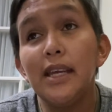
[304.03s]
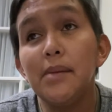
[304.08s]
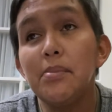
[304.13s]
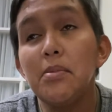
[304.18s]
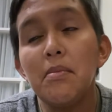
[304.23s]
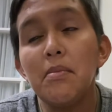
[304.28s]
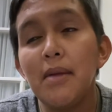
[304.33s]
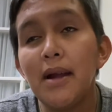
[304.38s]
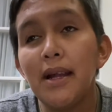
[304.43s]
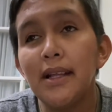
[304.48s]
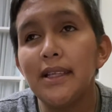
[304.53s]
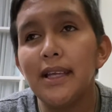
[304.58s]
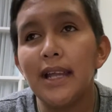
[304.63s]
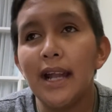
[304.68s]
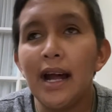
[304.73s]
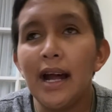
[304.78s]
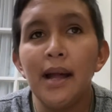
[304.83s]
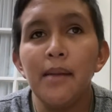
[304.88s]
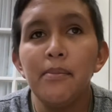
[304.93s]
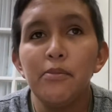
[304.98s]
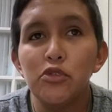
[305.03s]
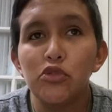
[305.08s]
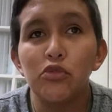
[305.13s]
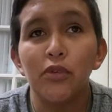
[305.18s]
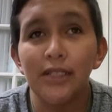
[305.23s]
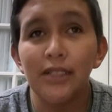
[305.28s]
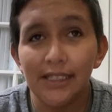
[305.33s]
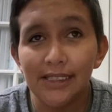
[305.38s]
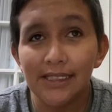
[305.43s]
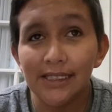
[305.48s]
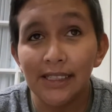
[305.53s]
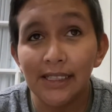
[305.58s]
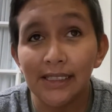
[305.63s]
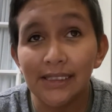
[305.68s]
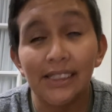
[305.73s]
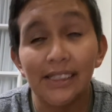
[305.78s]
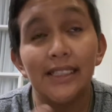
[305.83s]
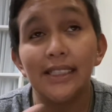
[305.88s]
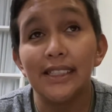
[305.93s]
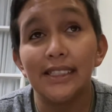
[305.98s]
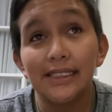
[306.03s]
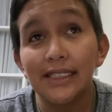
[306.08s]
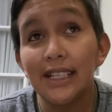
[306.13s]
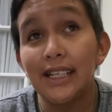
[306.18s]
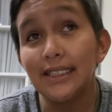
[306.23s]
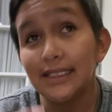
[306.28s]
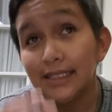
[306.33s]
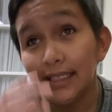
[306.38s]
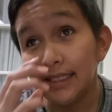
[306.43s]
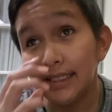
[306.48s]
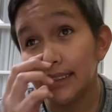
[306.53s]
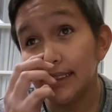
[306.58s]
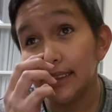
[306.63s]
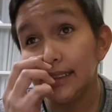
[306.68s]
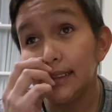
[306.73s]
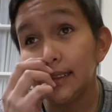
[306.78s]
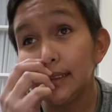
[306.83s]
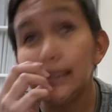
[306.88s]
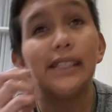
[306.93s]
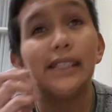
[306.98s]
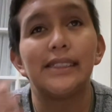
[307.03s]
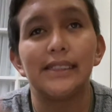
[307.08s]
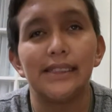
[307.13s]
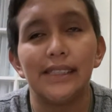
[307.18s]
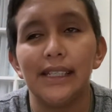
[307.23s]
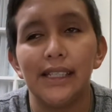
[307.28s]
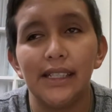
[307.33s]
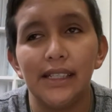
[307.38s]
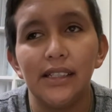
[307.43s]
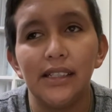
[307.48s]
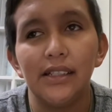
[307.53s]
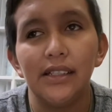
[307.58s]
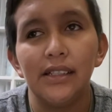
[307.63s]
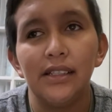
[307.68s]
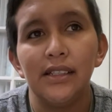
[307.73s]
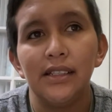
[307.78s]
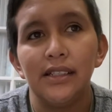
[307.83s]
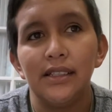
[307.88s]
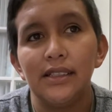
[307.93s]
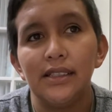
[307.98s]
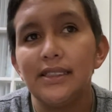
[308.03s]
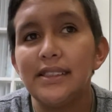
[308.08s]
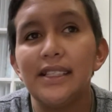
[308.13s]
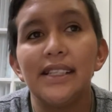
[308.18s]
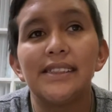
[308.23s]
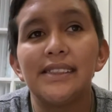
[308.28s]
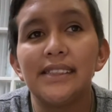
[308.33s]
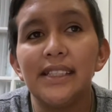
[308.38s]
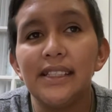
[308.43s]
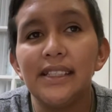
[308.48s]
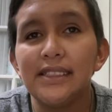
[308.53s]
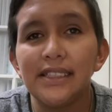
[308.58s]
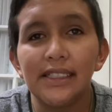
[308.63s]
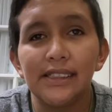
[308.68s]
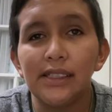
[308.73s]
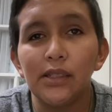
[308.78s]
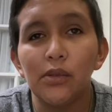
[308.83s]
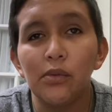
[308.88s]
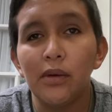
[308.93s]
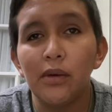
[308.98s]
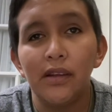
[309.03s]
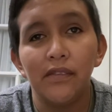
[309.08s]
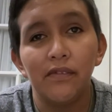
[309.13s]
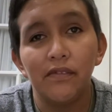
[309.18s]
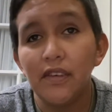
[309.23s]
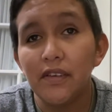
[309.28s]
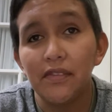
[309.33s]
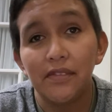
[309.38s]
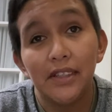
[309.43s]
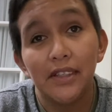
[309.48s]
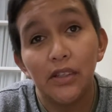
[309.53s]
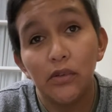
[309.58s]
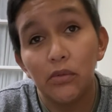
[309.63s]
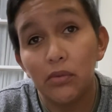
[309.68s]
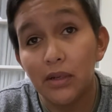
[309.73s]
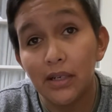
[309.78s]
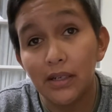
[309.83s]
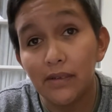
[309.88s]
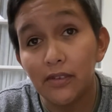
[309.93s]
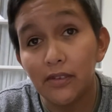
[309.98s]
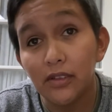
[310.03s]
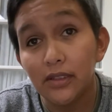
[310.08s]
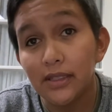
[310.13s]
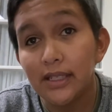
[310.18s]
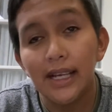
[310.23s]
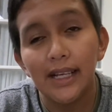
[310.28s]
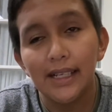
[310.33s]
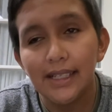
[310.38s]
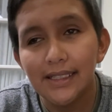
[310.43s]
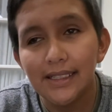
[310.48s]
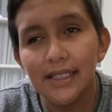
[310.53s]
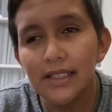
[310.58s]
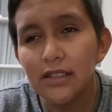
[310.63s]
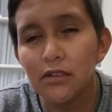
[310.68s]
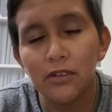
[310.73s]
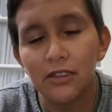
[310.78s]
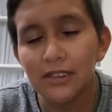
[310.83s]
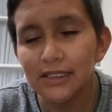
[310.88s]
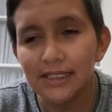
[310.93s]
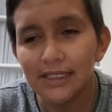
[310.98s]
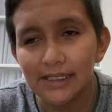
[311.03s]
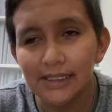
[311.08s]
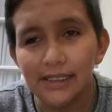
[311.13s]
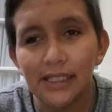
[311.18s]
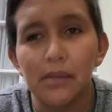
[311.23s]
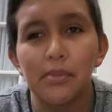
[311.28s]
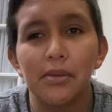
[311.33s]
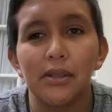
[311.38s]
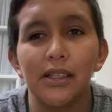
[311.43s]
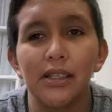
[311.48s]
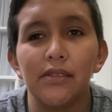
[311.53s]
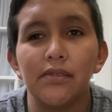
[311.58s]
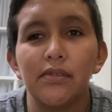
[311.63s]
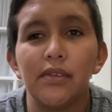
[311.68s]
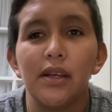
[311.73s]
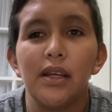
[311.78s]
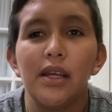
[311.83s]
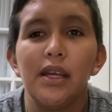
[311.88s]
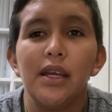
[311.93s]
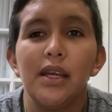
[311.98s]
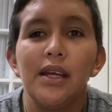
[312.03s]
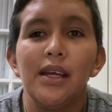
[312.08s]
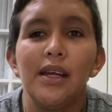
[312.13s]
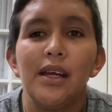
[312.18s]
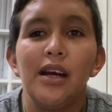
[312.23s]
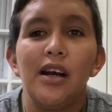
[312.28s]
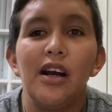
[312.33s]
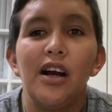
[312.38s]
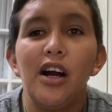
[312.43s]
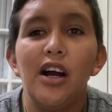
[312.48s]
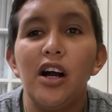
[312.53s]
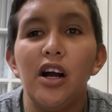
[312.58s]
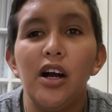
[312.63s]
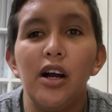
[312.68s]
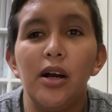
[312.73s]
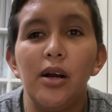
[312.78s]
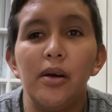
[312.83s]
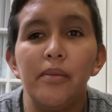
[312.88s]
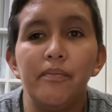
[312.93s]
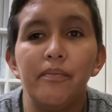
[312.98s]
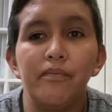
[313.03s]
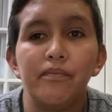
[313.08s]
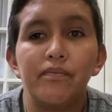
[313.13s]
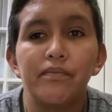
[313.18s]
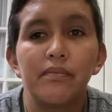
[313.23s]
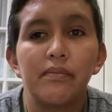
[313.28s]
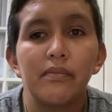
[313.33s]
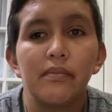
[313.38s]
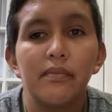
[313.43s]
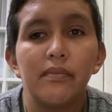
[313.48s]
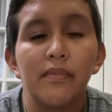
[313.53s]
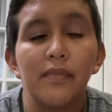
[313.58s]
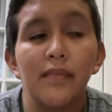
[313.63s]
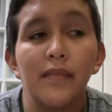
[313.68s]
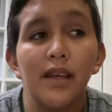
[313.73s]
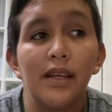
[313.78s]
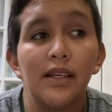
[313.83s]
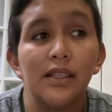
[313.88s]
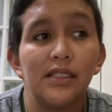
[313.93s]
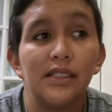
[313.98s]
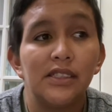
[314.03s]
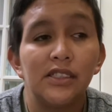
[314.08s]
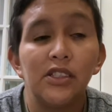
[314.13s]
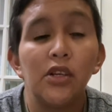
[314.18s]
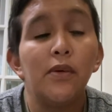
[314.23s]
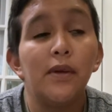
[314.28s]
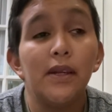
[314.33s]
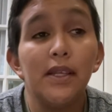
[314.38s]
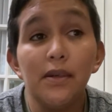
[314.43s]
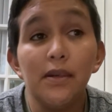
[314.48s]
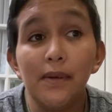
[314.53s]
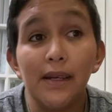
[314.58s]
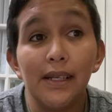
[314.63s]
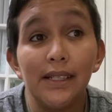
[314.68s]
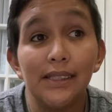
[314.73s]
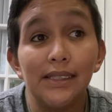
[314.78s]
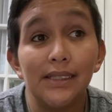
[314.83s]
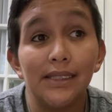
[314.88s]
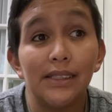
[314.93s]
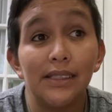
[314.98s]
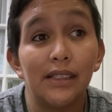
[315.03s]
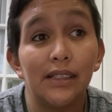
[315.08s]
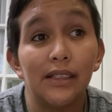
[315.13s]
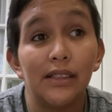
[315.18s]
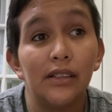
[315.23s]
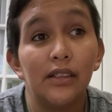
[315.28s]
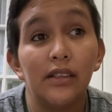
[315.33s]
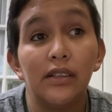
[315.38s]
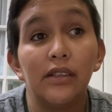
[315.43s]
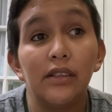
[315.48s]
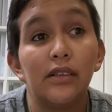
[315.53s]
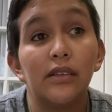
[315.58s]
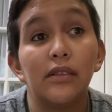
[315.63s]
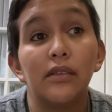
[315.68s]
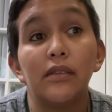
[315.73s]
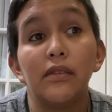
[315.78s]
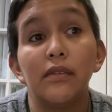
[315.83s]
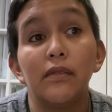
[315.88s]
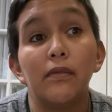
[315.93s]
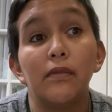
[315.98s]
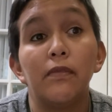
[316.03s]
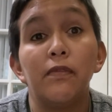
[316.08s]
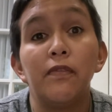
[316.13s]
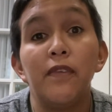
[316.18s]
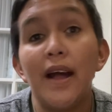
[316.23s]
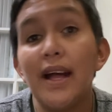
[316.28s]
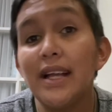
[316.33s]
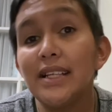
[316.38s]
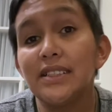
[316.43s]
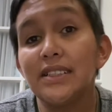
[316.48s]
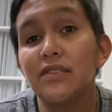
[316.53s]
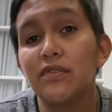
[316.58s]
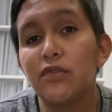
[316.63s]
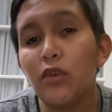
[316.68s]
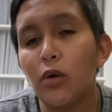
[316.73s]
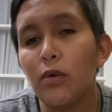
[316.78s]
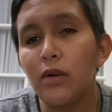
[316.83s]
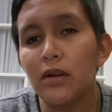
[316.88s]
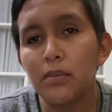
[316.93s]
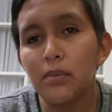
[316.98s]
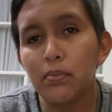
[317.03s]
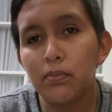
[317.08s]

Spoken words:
in mind that I'm 26 and this guy's like 60, 60, 61, 50, whatever. Yeah, he's like around 60, I believe. So anyways, fast forward,